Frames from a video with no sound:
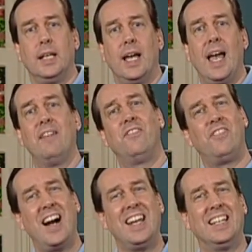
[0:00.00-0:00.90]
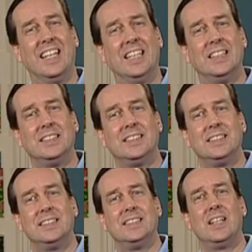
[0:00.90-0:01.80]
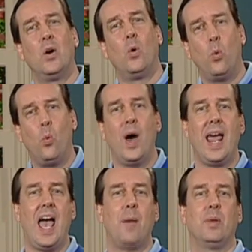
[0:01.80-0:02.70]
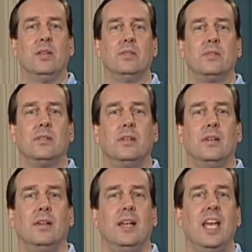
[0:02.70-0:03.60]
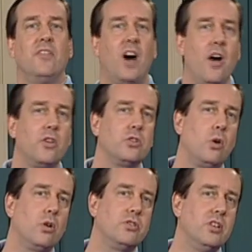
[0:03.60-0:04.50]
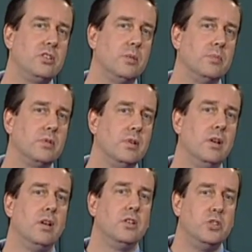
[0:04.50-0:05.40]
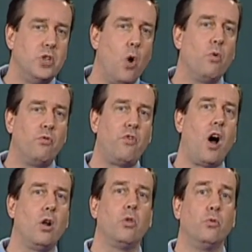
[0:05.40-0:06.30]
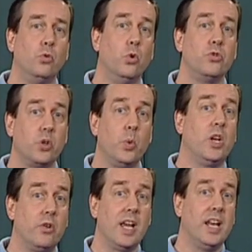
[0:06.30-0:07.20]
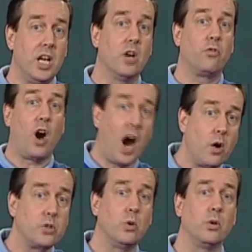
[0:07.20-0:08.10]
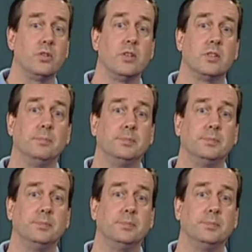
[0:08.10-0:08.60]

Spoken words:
And finally, what happens if other solar systems don't follow the rules that we create here for our solar system?